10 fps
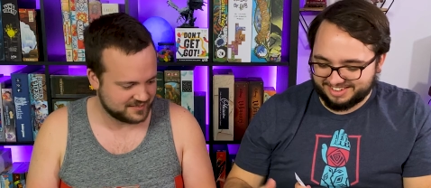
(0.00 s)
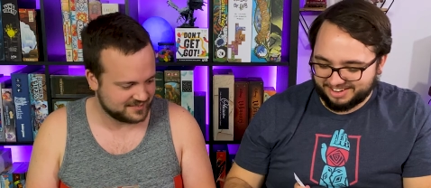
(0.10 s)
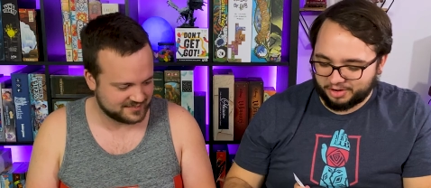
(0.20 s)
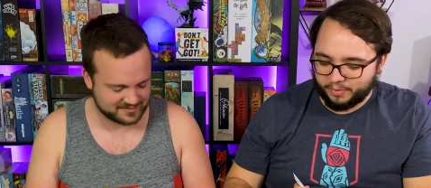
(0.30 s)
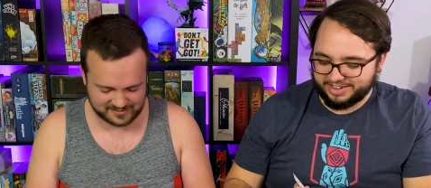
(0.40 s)

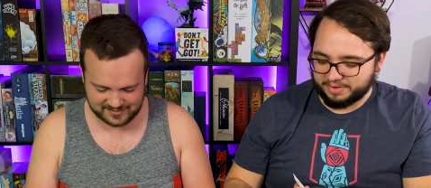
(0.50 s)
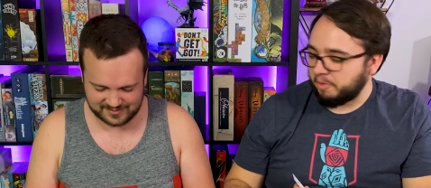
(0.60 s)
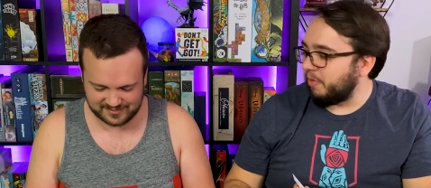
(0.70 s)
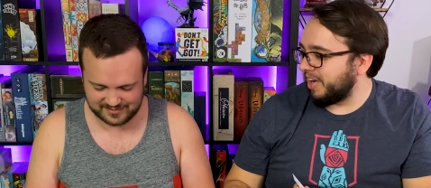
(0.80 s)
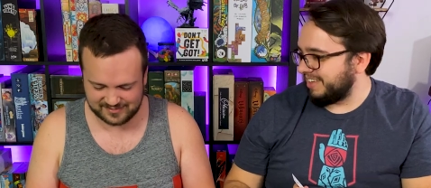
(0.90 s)
Speaker 1: equate to
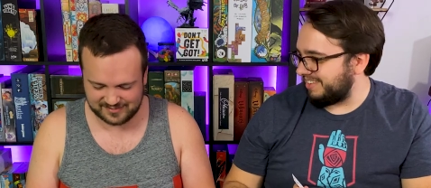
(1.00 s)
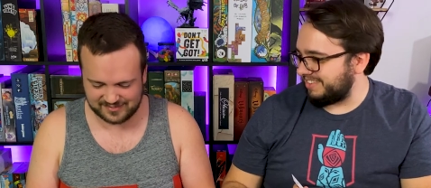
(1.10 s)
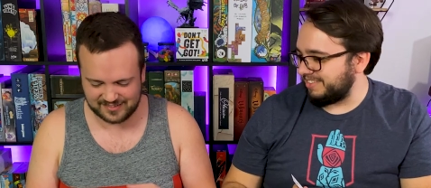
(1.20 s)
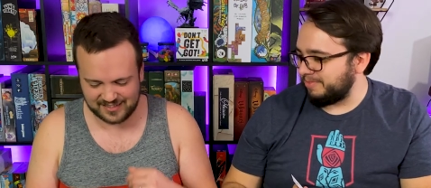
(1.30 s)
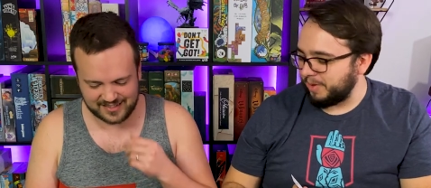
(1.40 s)
points.
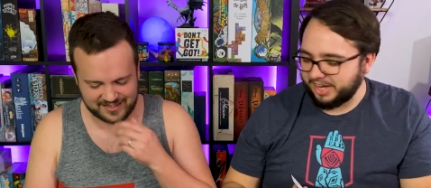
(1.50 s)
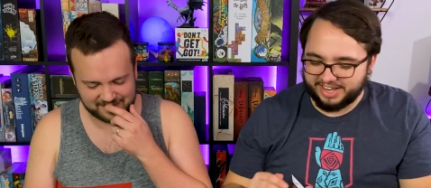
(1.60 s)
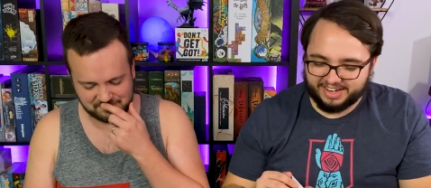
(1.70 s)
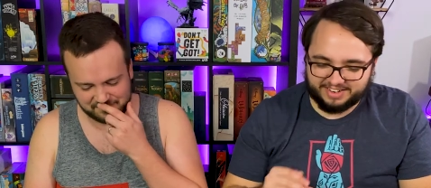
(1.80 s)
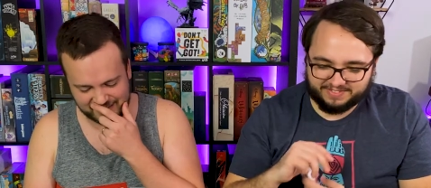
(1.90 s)
Yeah.
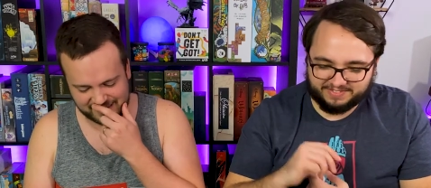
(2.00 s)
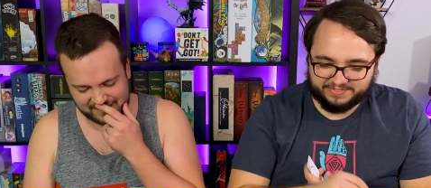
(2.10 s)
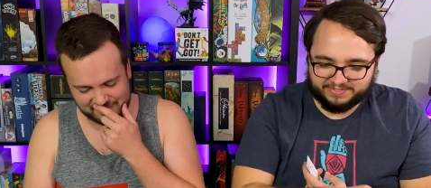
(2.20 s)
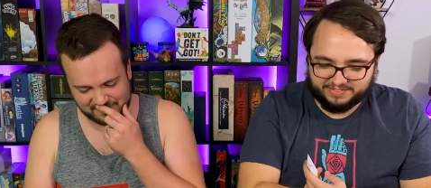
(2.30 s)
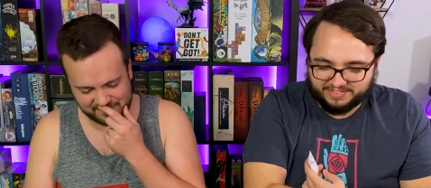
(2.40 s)
But...
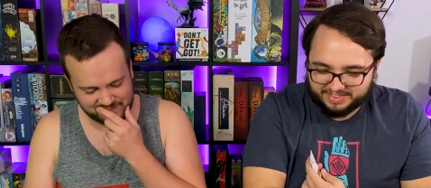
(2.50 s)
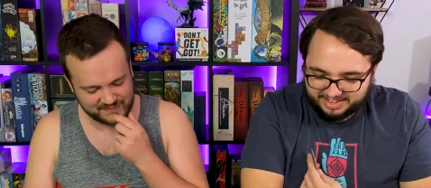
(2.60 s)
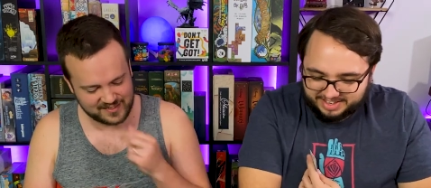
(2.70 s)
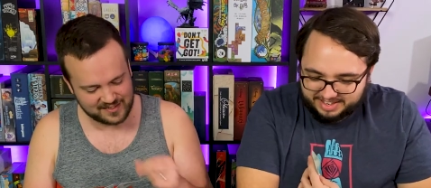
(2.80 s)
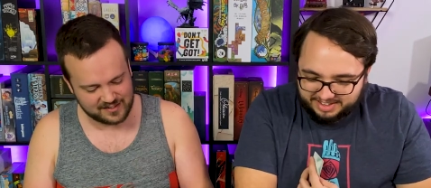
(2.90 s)
Yeah.
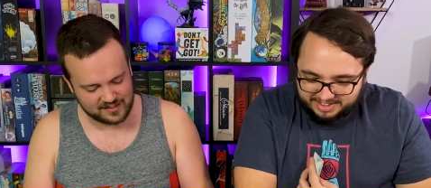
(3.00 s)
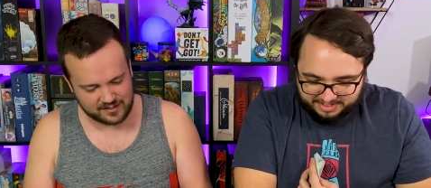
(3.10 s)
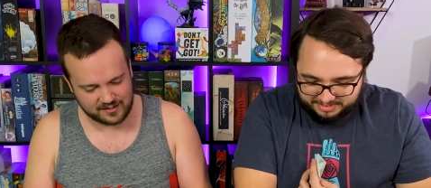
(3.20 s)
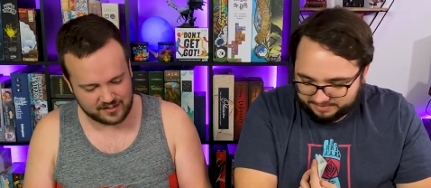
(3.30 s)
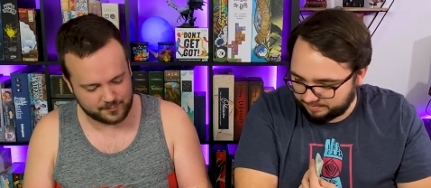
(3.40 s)

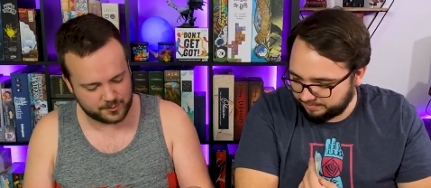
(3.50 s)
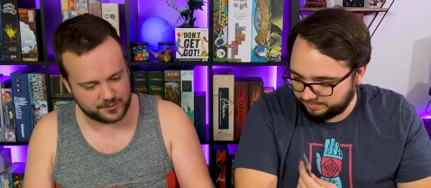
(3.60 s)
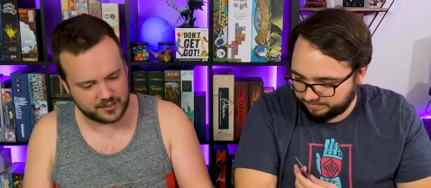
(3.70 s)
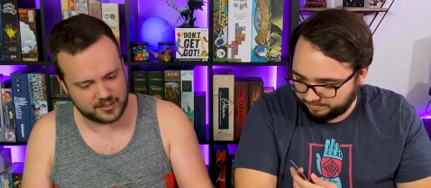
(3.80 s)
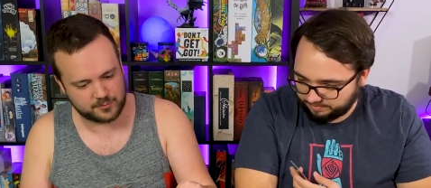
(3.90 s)
Speaker 2: Uh, I'm gonna
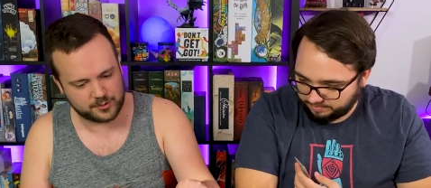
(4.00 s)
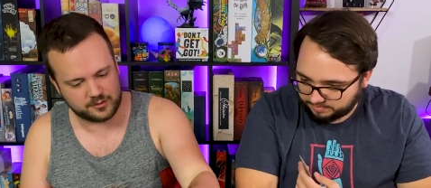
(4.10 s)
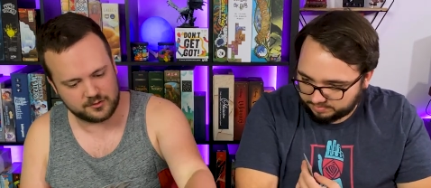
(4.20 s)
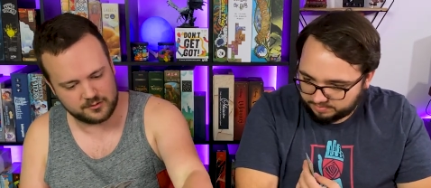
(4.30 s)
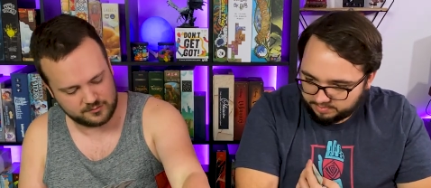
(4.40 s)
play a
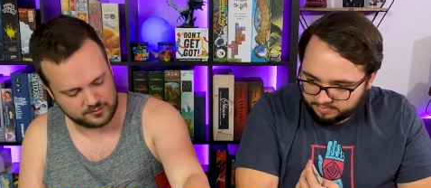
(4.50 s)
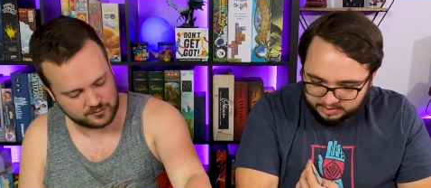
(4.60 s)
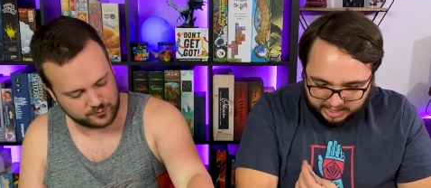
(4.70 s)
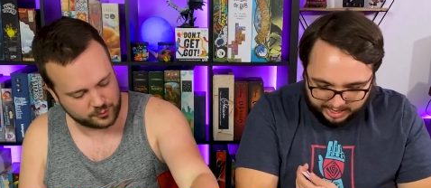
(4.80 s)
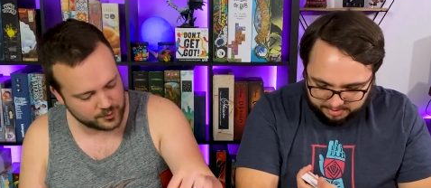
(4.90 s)
bird.
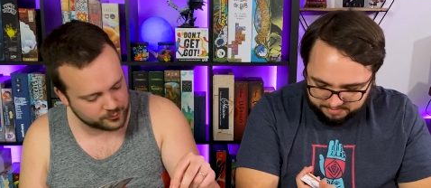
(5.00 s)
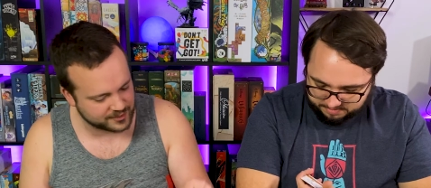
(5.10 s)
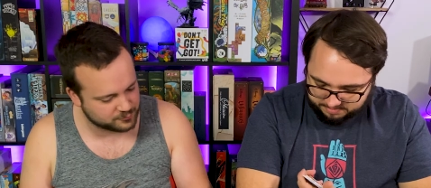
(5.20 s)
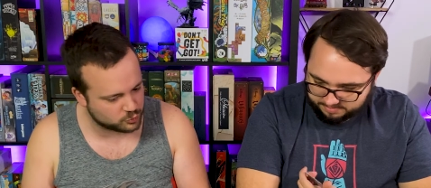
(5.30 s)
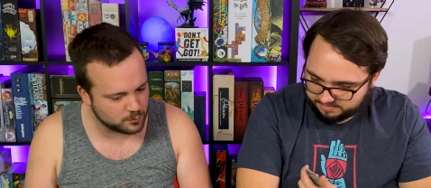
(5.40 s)
Okay. We only
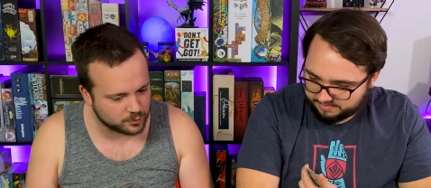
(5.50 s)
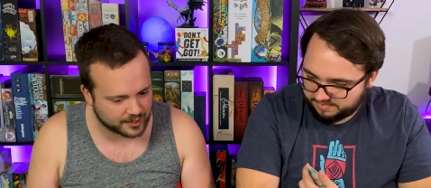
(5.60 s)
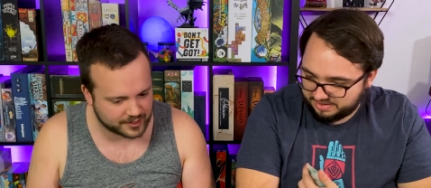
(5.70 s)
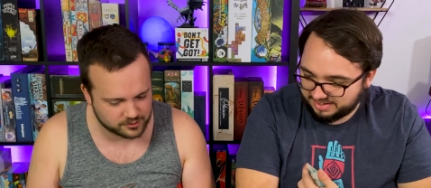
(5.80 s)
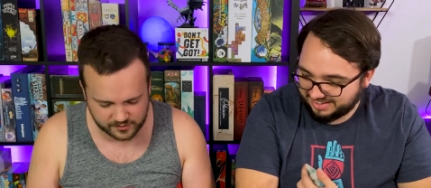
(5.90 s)
have two more
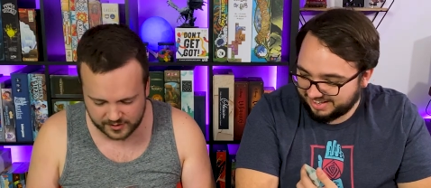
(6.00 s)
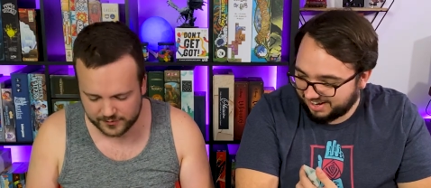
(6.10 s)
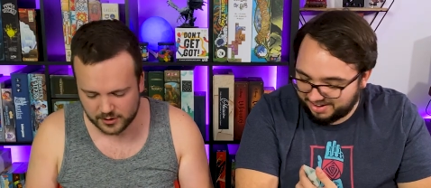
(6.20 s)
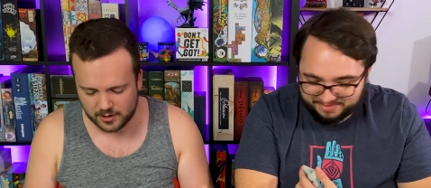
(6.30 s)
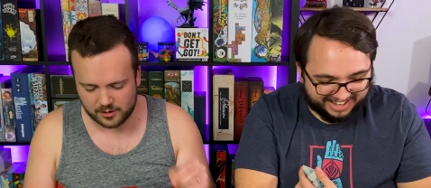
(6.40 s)
actions
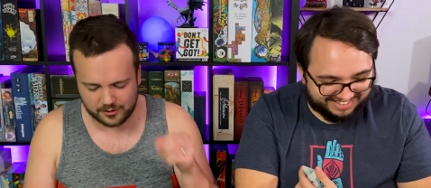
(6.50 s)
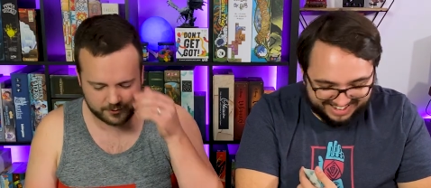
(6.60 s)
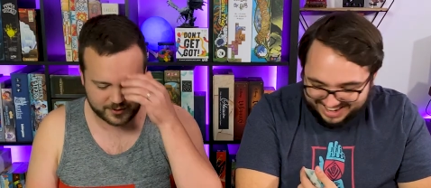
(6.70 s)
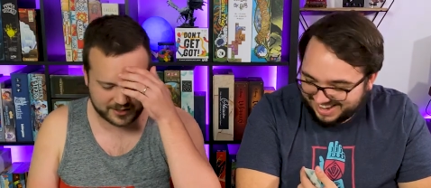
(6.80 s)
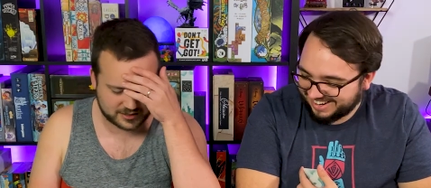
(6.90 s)
left. Yep, that's oh
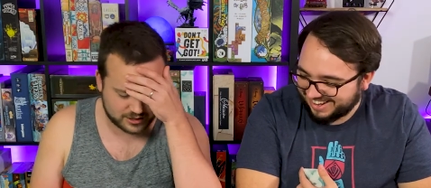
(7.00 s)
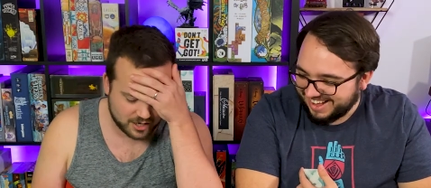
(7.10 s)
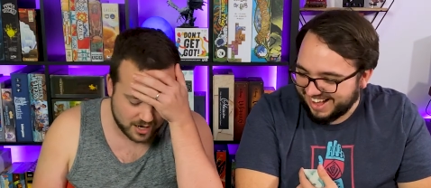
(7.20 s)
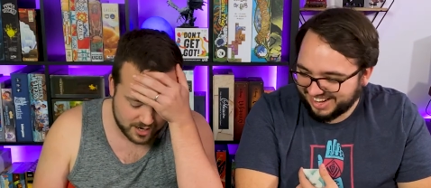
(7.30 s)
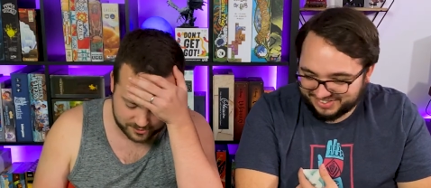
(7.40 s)
it.
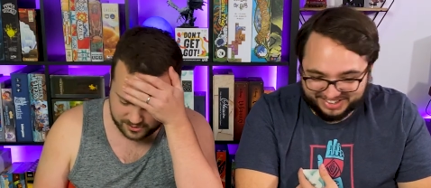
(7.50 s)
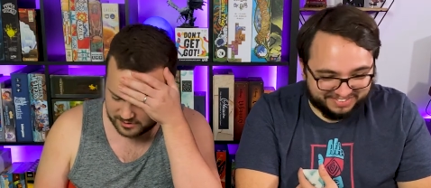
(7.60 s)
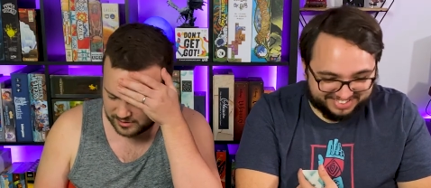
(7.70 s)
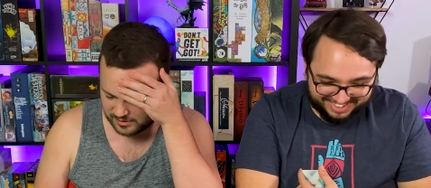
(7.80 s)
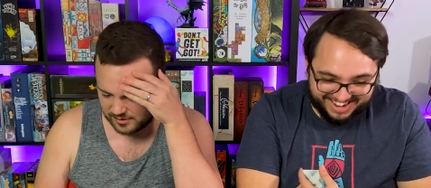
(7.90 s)
That's what I'm
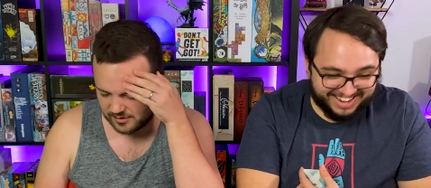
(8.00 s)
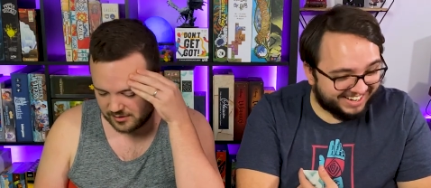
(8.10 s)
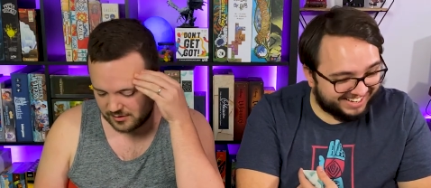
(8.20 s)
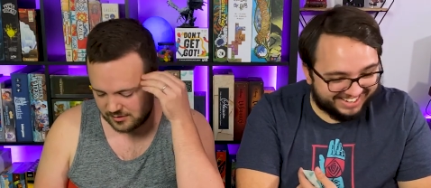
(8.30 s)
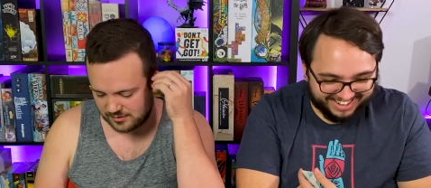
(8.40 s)

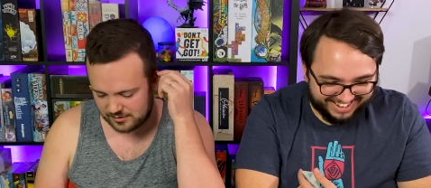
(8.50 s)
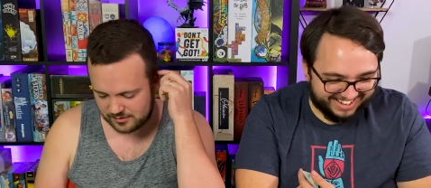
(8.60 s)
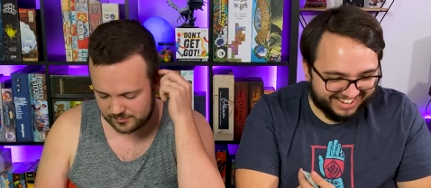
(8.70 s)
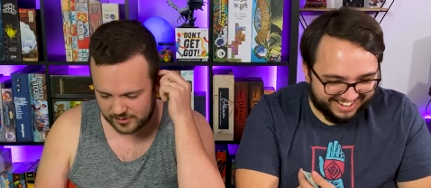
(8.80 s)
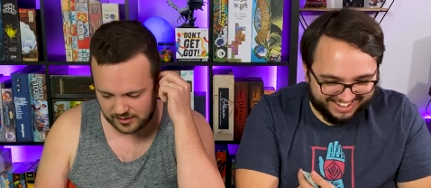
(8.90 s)
saying.
Speaker 1: Oh my